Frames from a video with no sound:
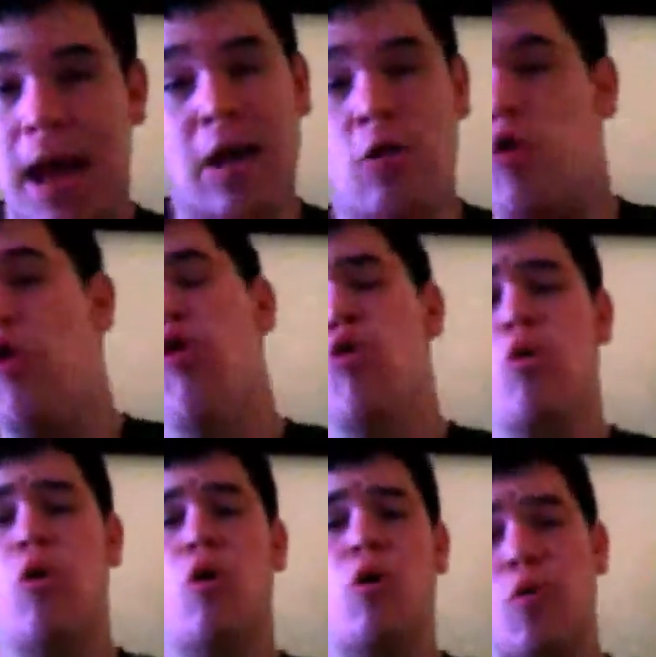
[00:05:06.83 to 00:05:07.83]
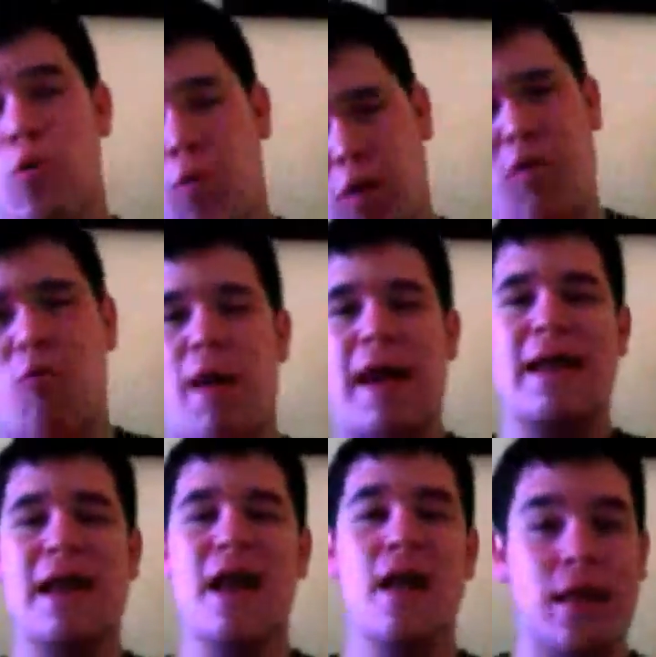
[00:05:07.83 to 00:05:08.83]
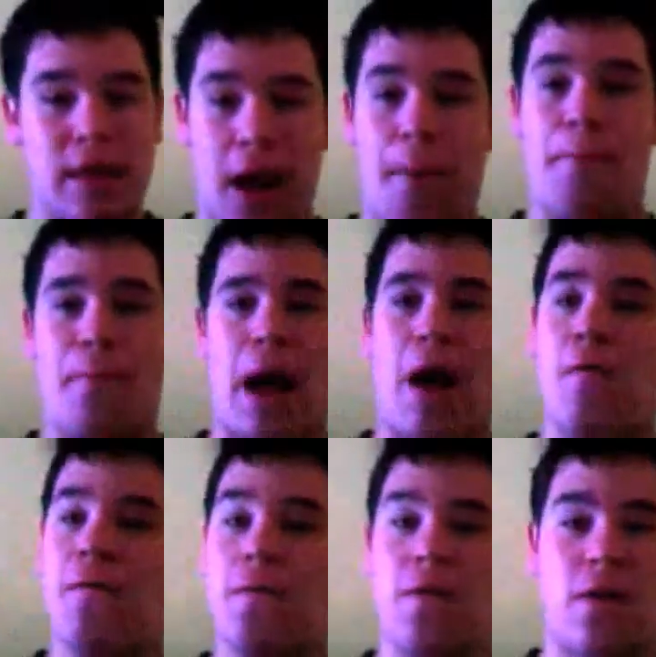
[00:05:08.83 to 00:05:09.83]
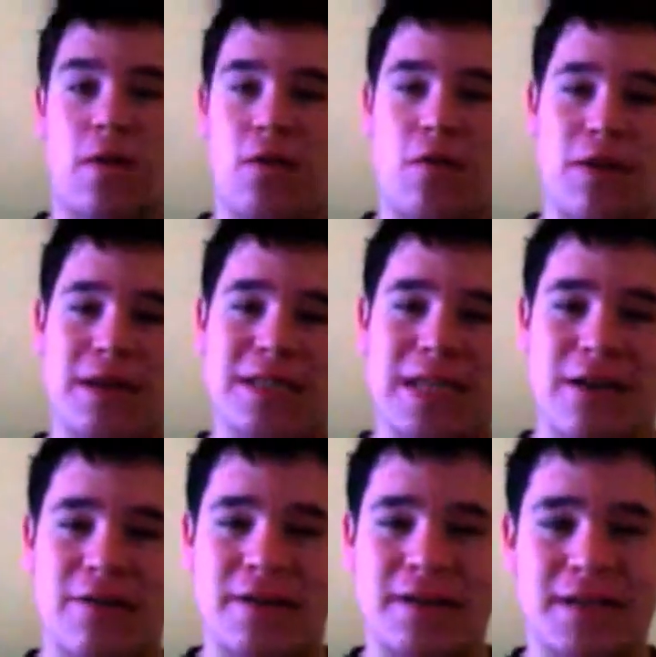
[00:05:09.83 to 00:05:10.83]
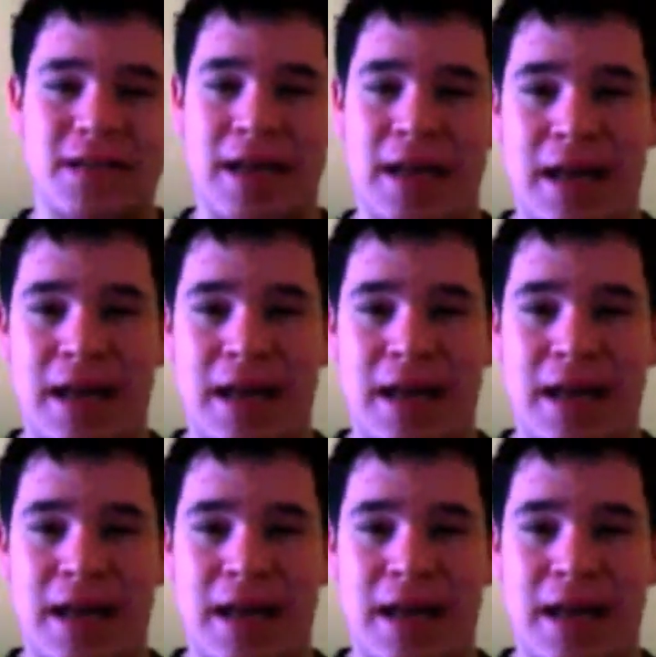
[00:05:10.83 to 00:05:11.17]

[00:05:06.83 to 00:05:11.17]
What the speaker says: And who will win the Bound for Glory series?